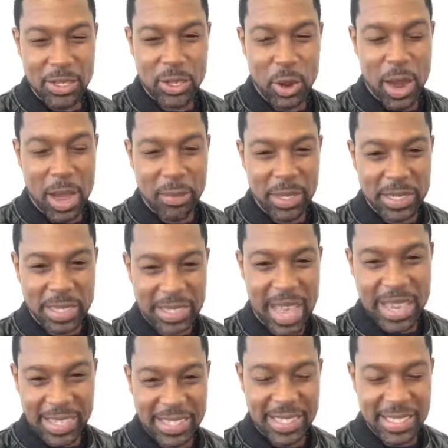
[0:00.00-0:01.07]
So I'm
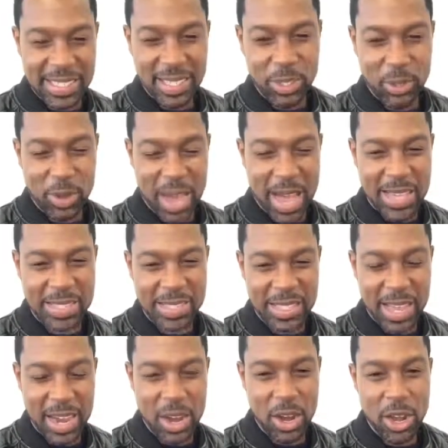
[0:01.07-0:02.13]
excited to see you guys
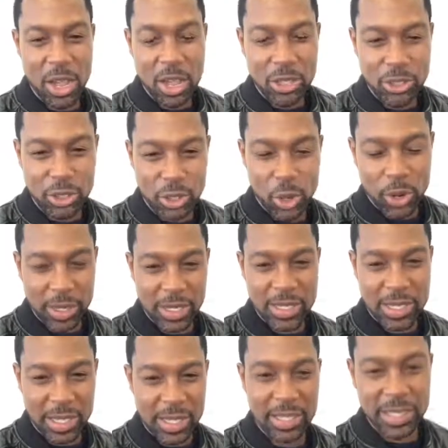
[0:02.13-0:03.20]
there. Join
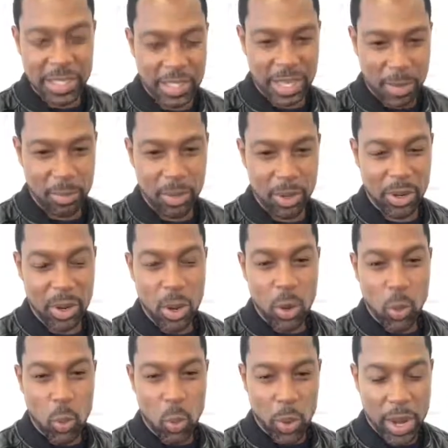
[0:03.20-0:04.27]
us in December,
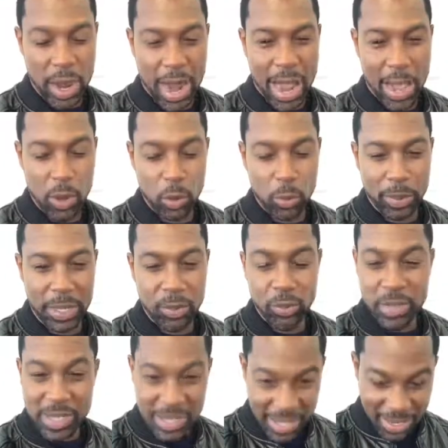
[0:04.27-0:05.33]
where I'll be
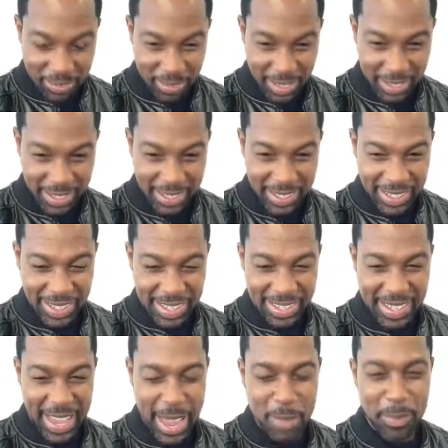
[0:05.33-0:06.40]
receiving
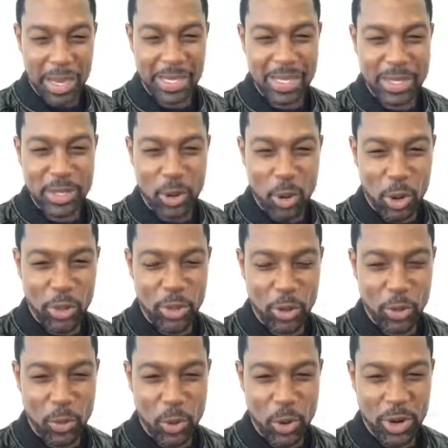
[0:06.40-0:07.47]
the High Maintenance
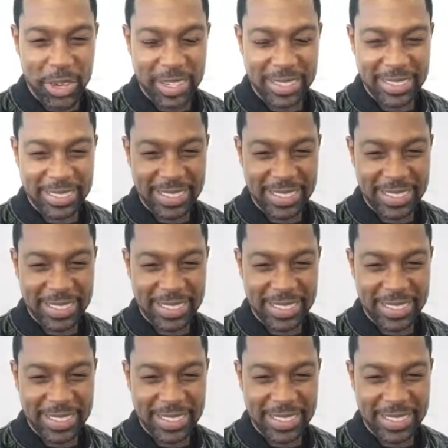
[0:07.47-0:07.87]
Author Award.